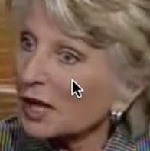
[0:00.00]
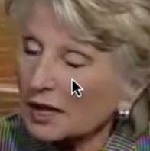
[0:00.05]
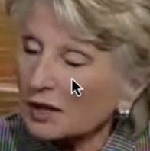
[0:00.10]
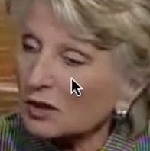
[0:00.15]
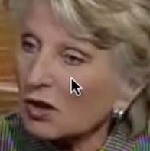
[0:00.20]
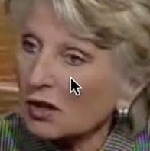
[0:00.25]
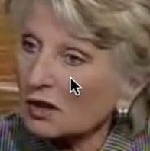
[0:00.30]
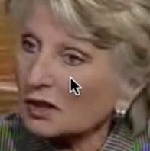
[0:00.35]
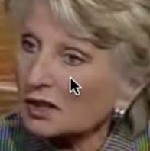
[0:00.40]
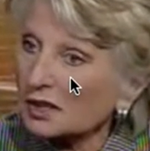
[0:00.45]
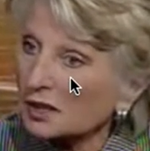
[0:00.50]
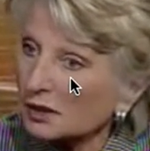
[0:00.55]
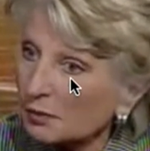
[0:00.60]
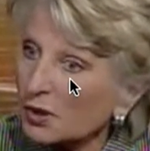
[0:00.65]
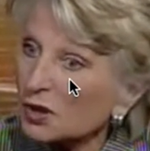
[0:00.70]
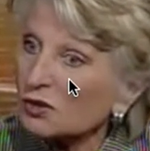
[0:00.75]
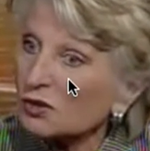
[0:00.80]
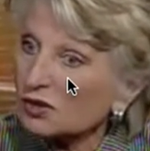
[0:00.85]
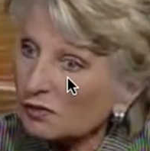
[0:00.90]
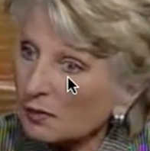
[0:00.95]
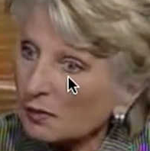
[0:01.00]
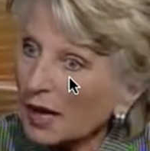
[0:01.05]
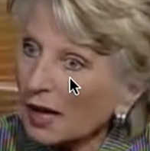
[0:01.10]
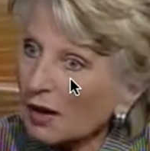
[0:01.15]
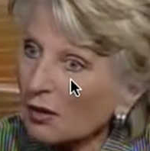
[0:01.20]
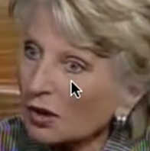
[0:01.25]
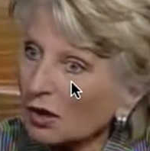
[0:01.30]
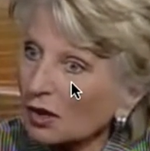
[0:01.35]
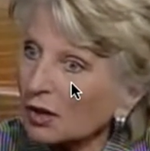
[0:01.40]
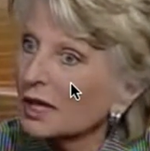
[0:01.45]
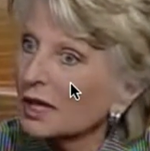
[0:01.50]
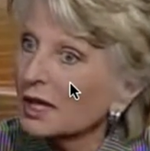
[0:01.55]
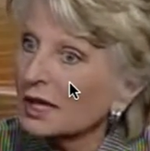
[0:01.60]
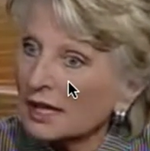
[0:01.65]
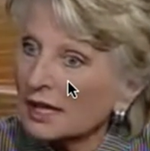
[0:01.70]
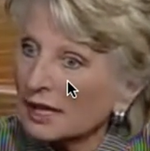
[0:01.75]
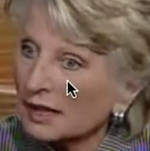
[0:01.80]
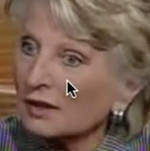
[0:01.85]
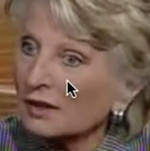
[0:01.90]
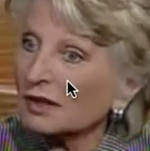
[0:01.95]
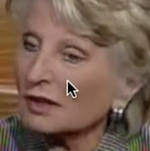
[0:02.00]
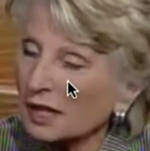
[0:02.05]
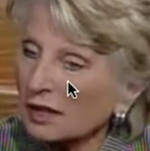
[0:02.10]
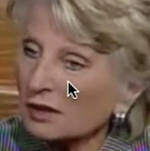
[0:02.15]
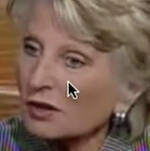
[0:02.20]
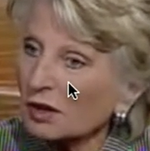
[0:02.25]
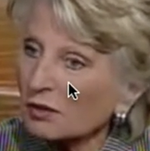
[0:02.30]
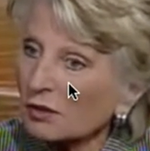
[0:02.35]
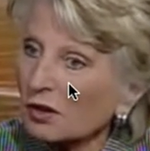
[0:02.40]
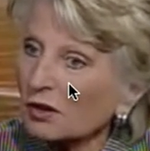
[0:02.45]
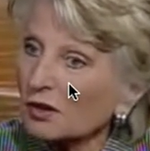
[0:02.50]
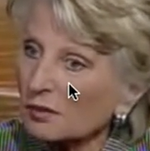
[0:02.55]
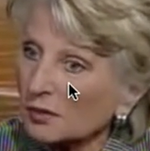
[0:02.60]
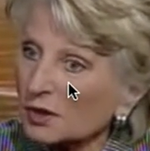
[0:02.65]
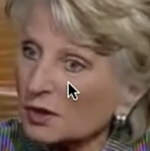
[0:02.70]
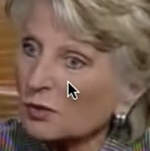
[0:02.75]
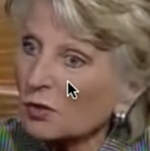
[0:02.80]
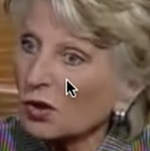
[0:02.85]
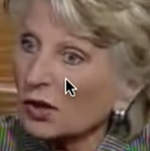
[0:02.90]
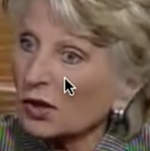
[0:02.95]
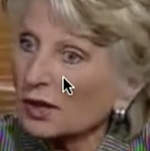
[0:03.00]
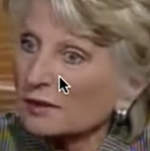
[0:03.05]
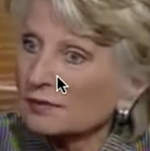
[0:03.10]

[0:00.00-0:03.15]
I call it an abuse of power in the letter I wrote him this morning.